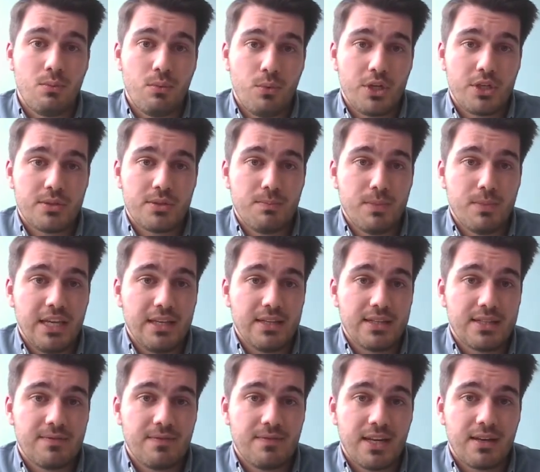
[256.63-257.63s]
which
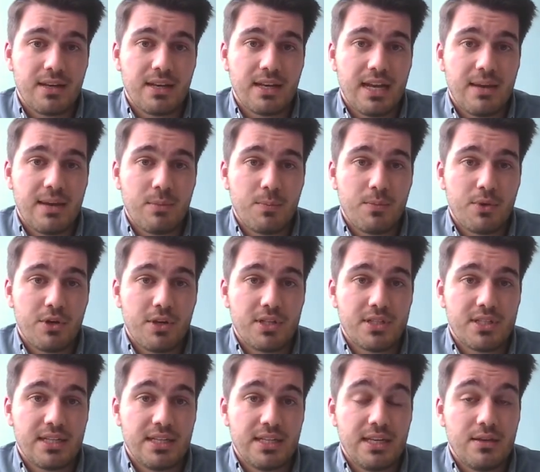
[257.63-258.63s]
means that climate
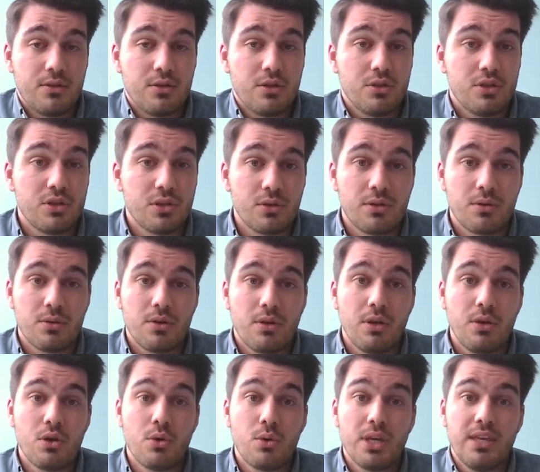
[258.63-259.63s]
policy should
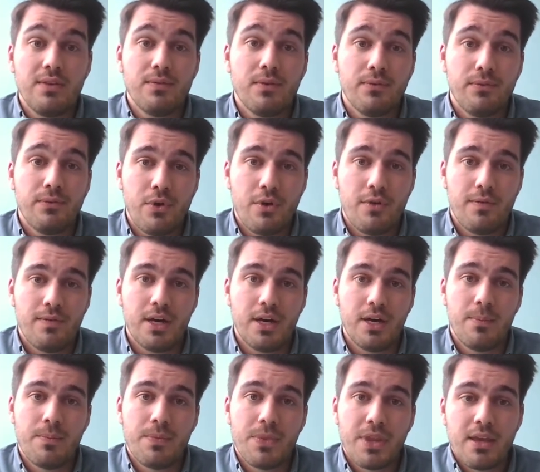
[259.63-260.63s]
go even
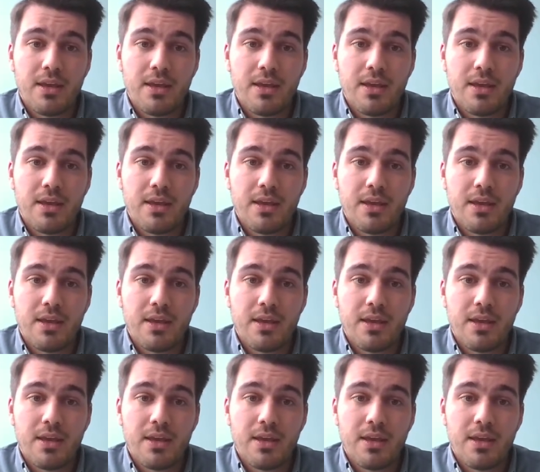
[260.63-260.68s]
further.